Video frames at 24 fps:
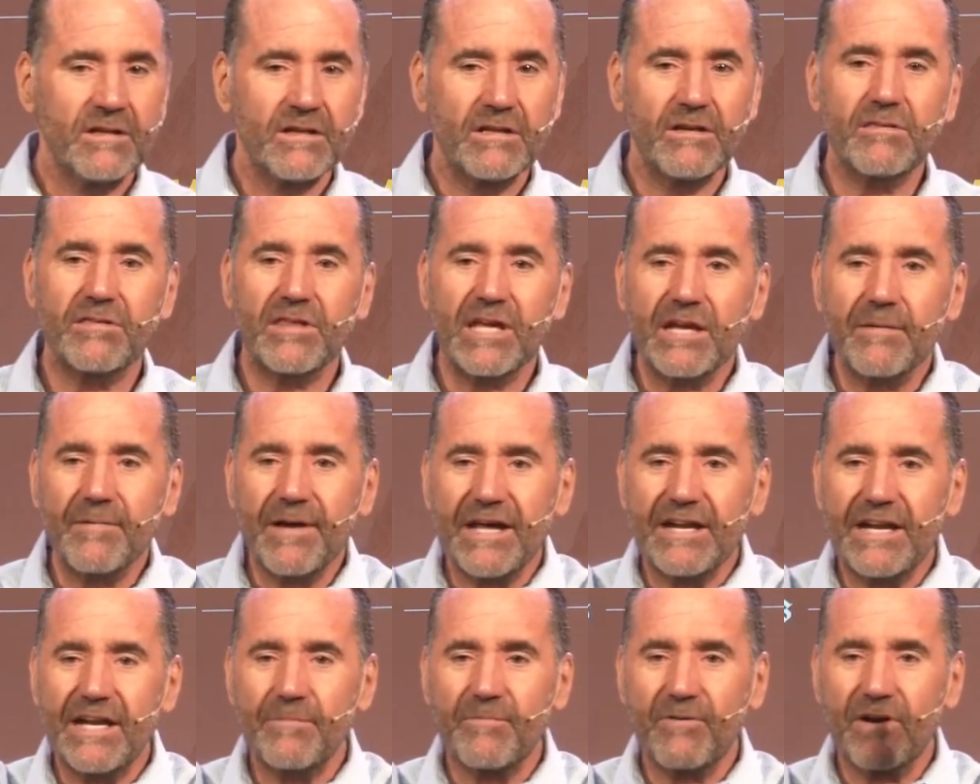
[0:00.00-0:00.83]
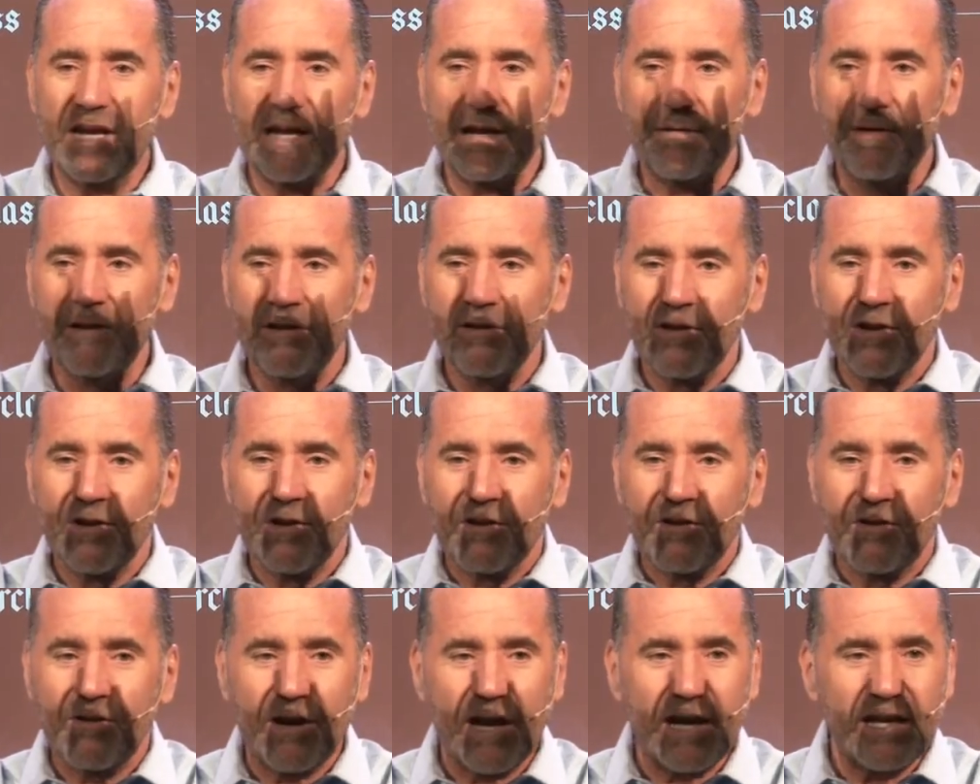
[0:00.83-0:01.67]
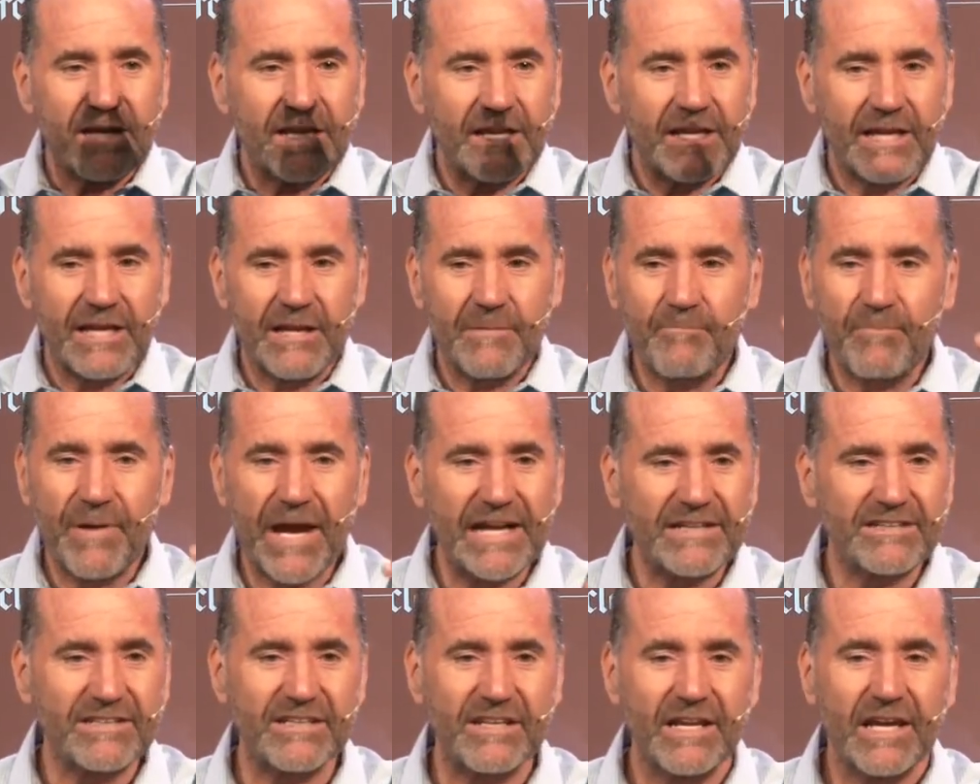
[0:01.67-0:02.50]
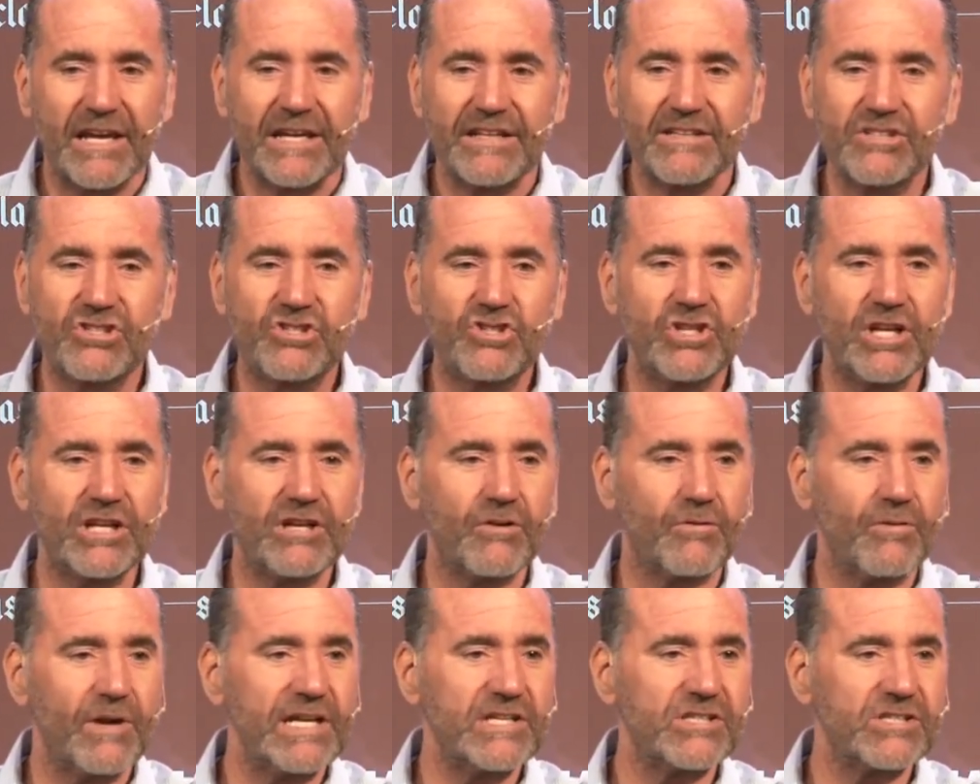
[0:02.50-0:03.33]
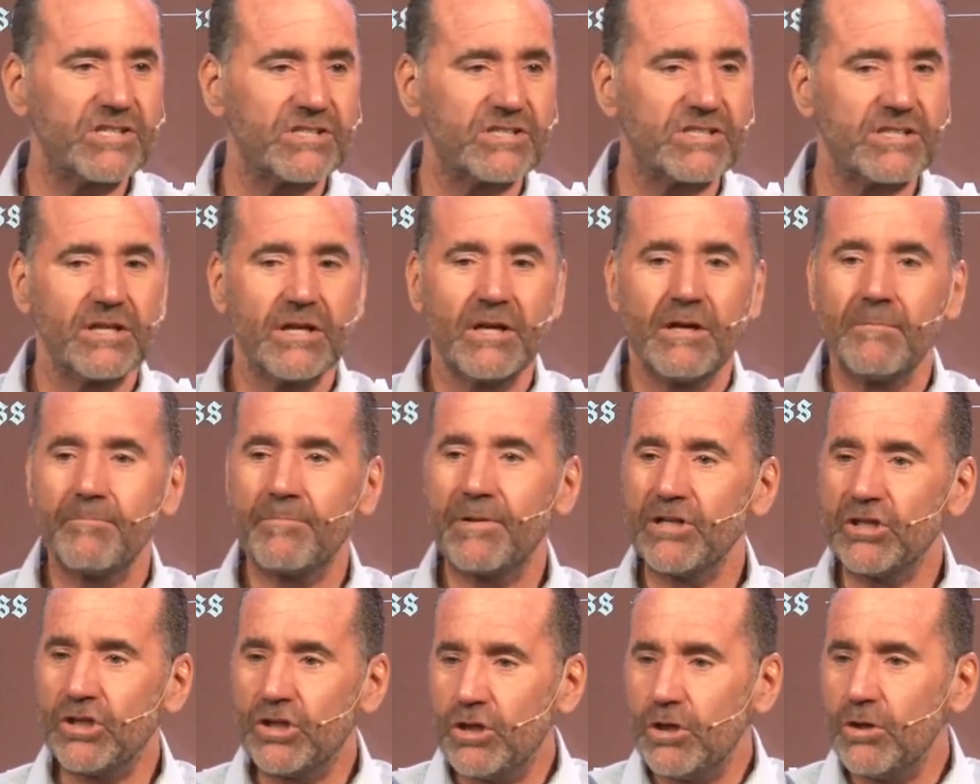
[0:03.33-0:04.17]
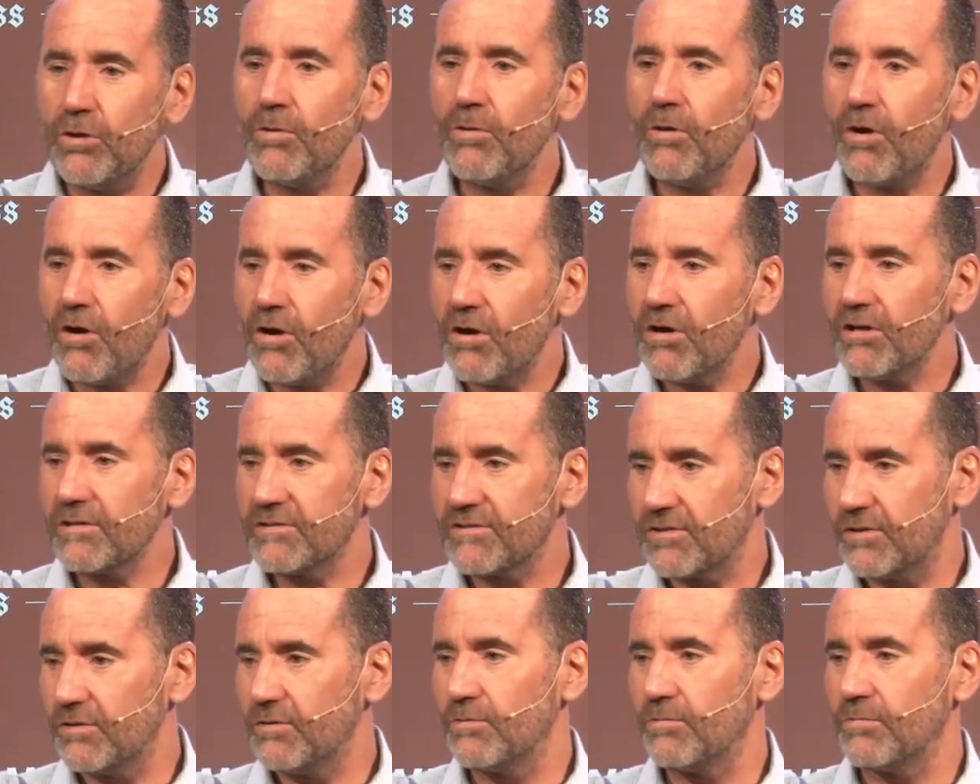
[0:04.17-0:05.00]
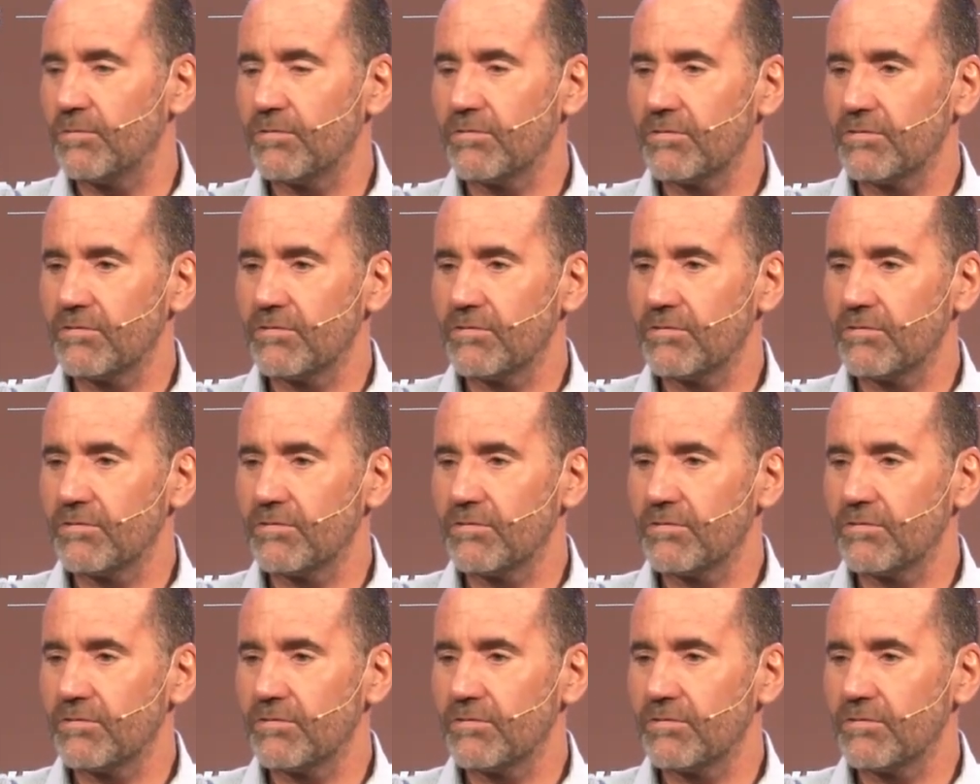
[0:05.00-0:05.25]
You think about Abraham, right? Impacted generations. But you are too.